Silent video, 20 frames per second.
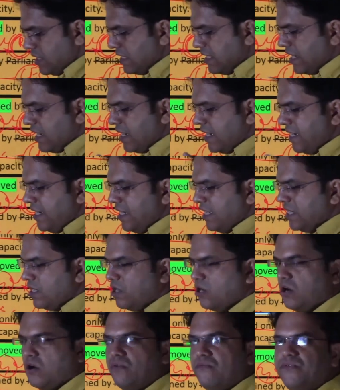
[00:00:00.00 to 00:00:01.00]
uh, the idea
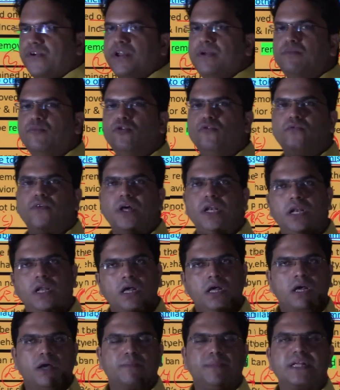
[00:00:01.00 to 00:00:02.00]
of removal
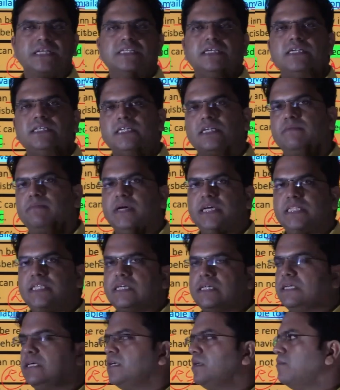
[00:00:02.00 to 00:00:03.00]
presented by
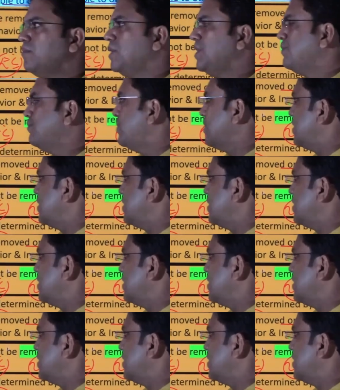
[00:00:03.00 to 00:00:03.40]
the government.